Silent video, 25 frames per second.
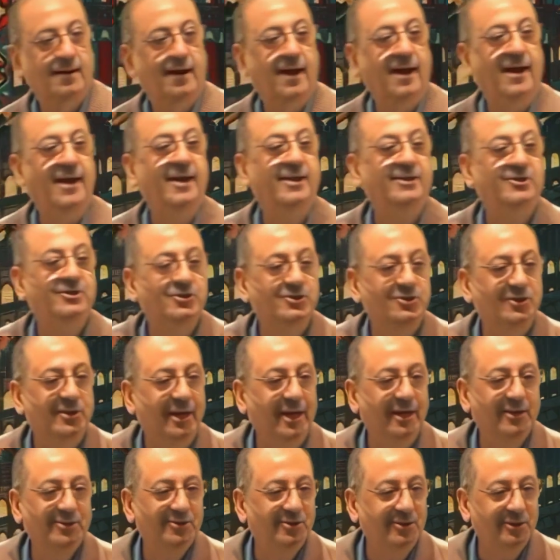Haste,
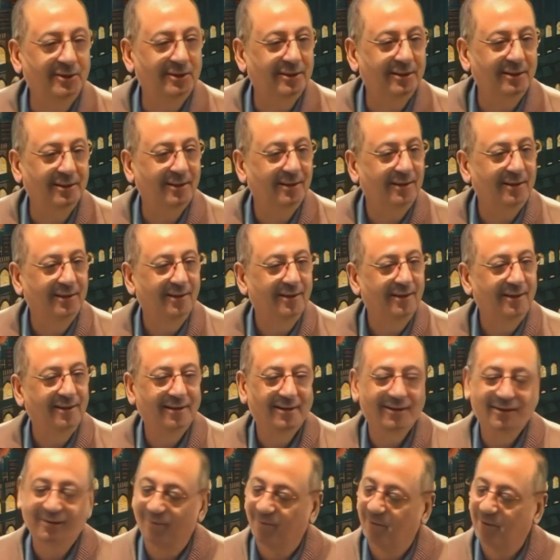hasty.
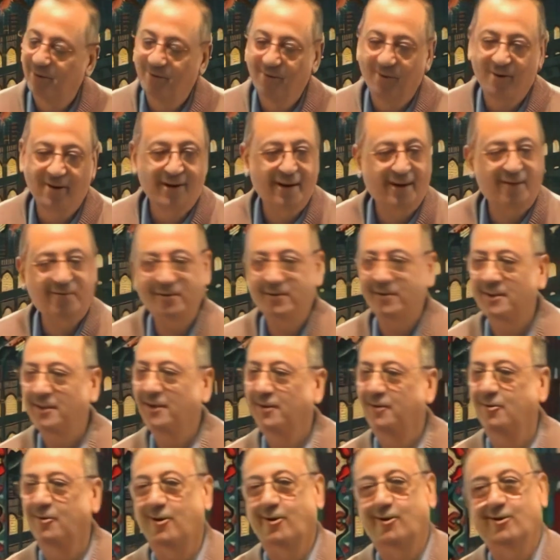We want
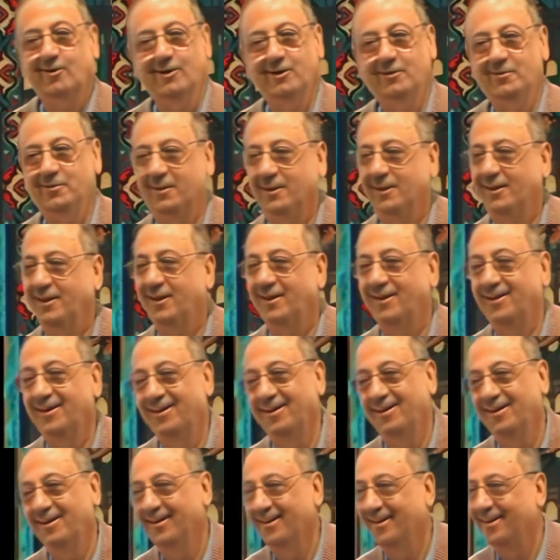everything quickly, brother.
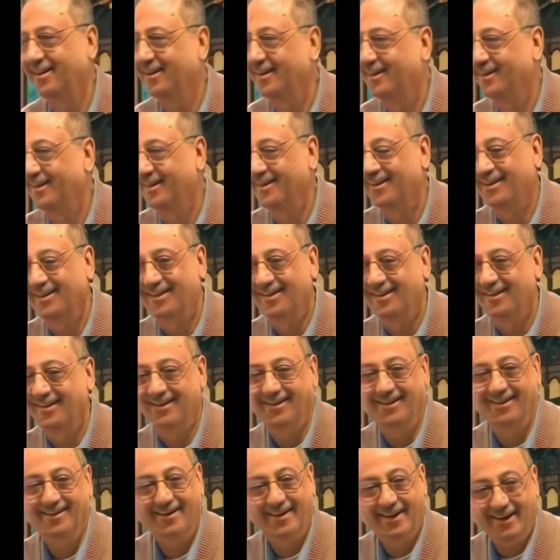
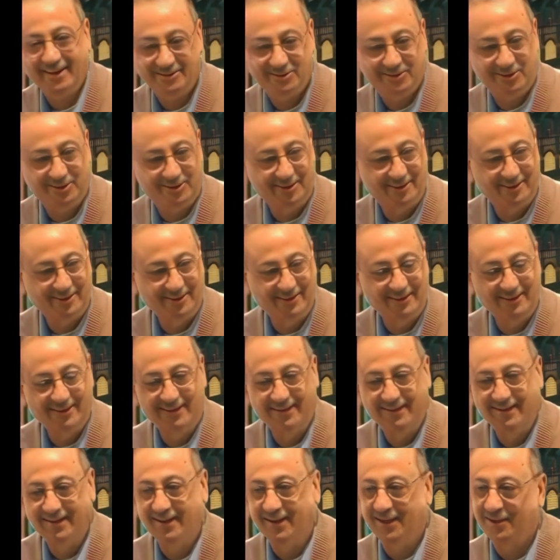Huh? Haste,
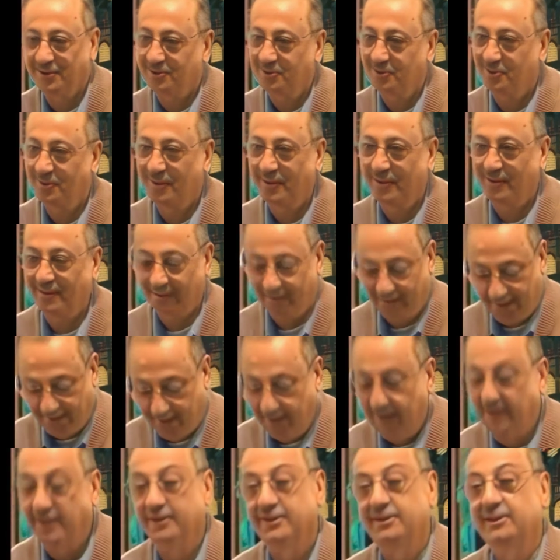ajūlan.
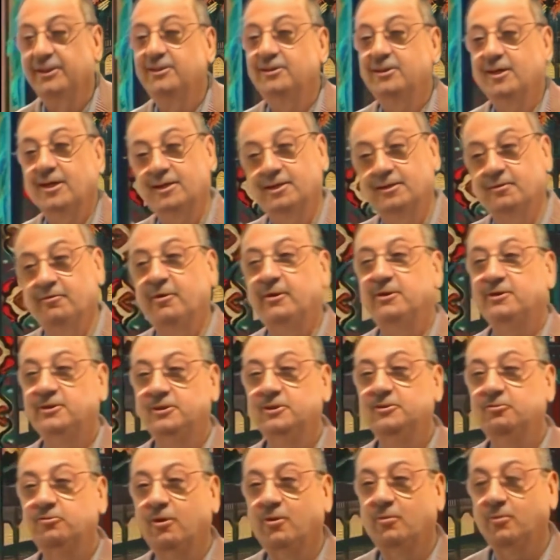These are the
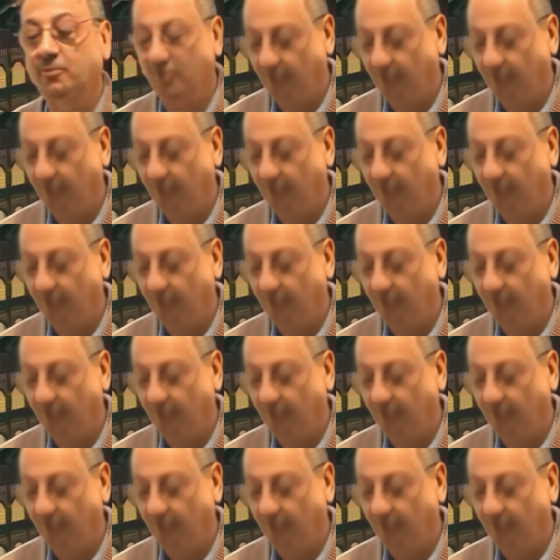verses from